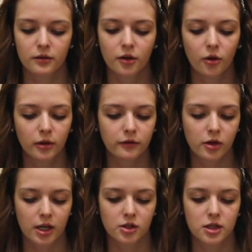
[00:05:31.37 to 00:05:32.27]
The goal of
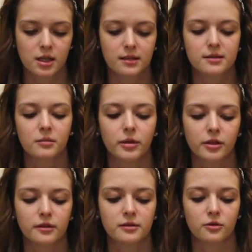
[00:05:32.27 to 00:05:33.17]
correction is to
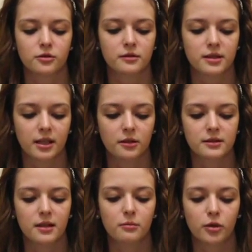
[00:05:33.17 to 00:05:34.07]
build the social
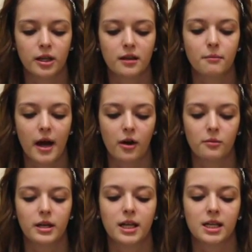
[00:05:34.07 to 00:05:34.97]
skills and bring
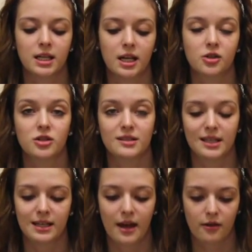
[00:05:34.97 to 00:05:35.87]
empowerment and connection
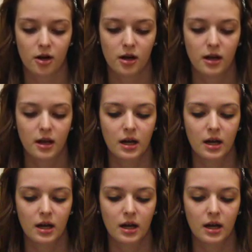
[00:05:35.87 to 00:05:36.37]
together.